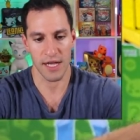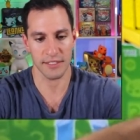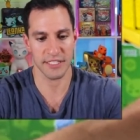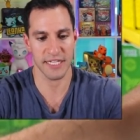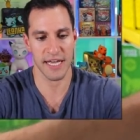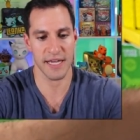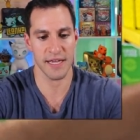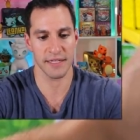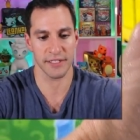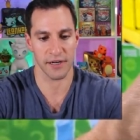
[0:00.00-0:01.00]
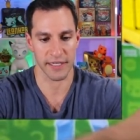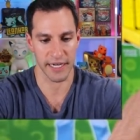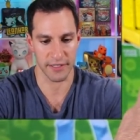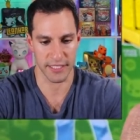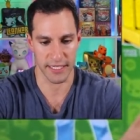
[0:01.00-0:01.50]
I'll say dark
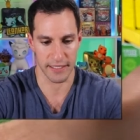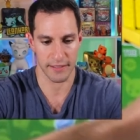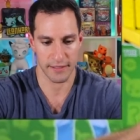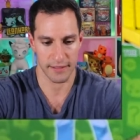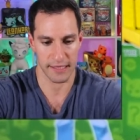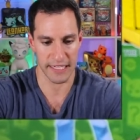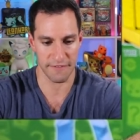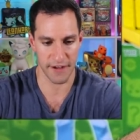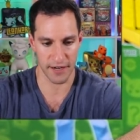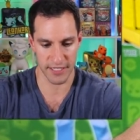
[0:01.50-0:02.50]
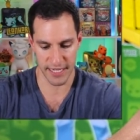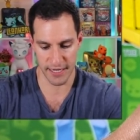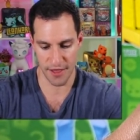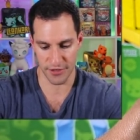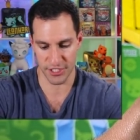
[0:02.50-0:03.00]
energy. Leaf energy,
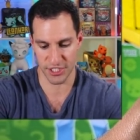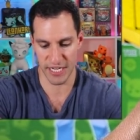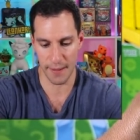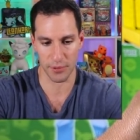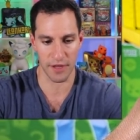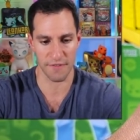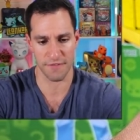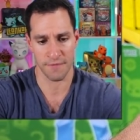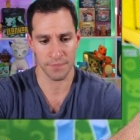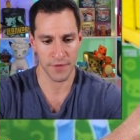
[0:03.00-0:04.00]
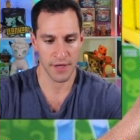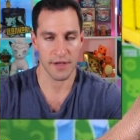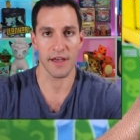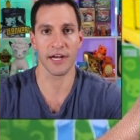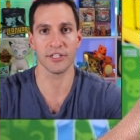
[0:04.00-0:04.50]
another staple of
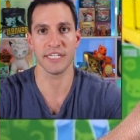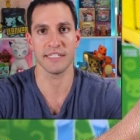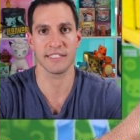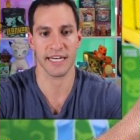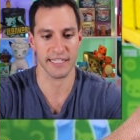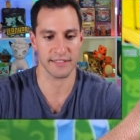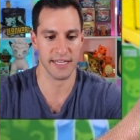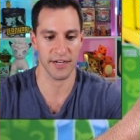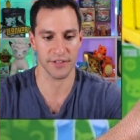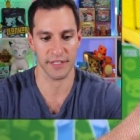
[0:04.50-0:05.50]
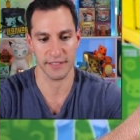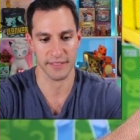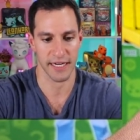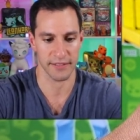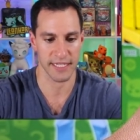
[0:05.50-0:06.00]
energies that I say the
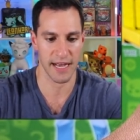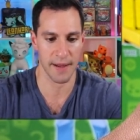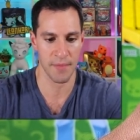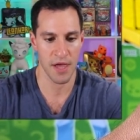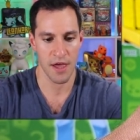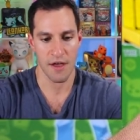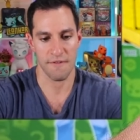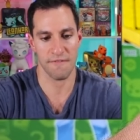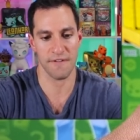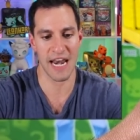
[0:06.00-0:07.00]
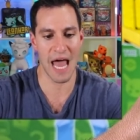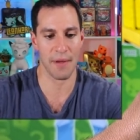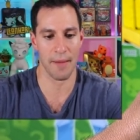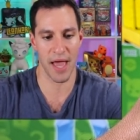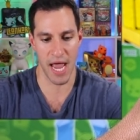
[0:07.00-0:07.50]
entire time.
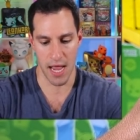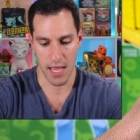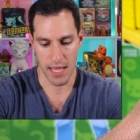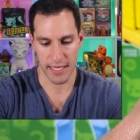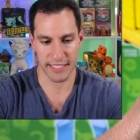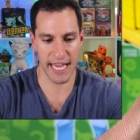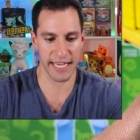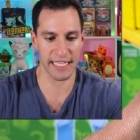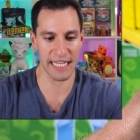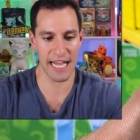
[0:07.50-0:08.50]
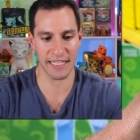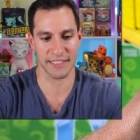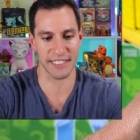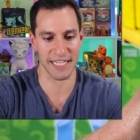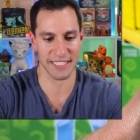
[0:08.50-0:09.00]
Flabebe, Tangula,
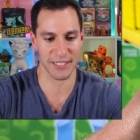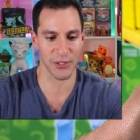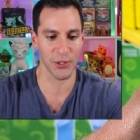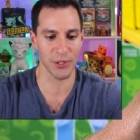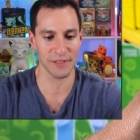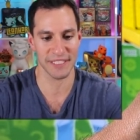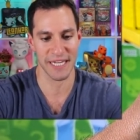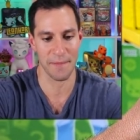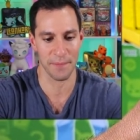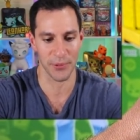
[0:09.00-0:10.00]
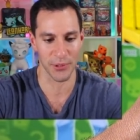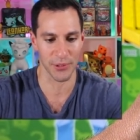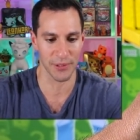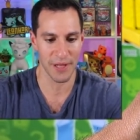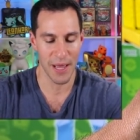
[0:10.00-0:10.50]
Duskull,
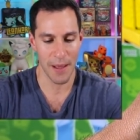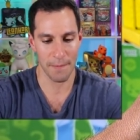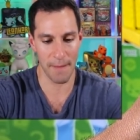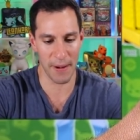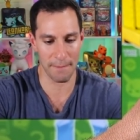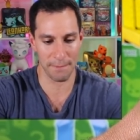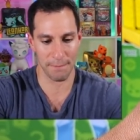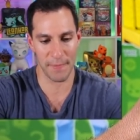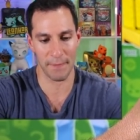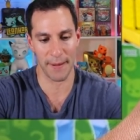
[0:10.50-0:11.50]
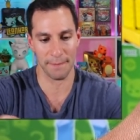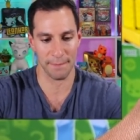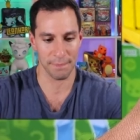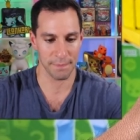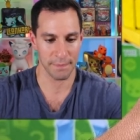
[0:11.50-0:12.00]
Temple, Biplop, Biplop,
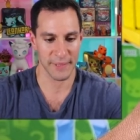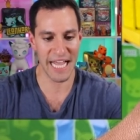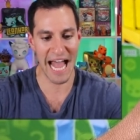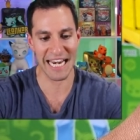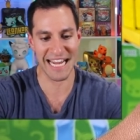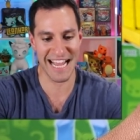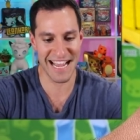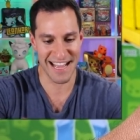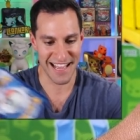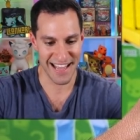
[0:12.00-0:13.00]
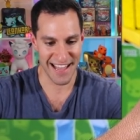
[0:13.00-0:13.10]
Codney,